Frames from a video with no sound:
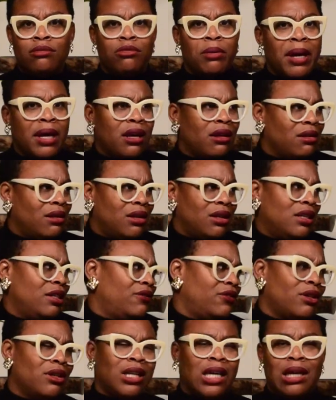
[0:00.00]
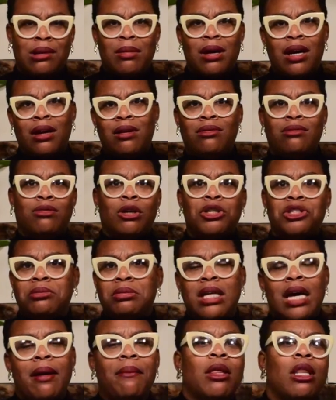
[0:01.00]
regularly for like my worship
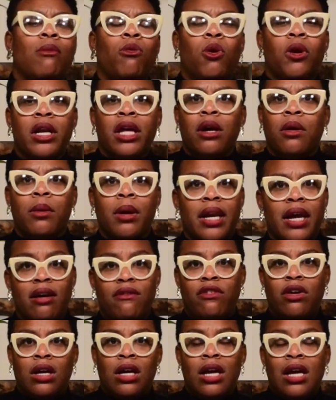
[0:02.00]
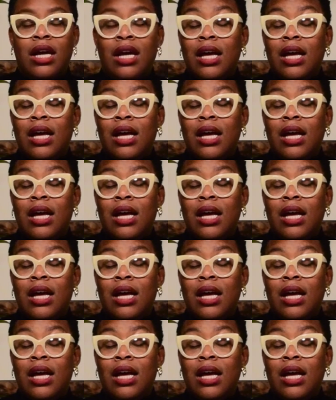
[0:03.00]
time in the morning or whatever.